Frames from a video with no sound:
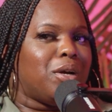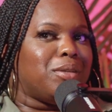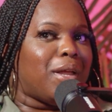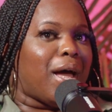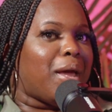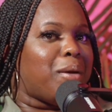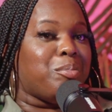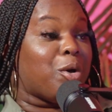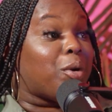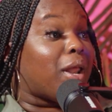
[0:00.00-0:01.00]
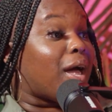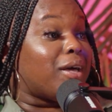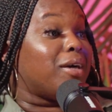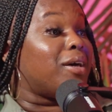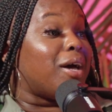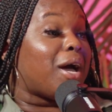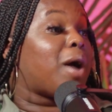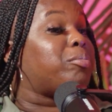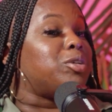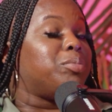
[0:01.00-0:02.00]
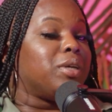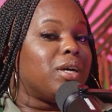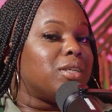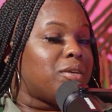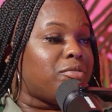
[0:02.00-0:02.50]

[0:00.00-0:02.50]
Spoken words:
I know that I could accomplish because of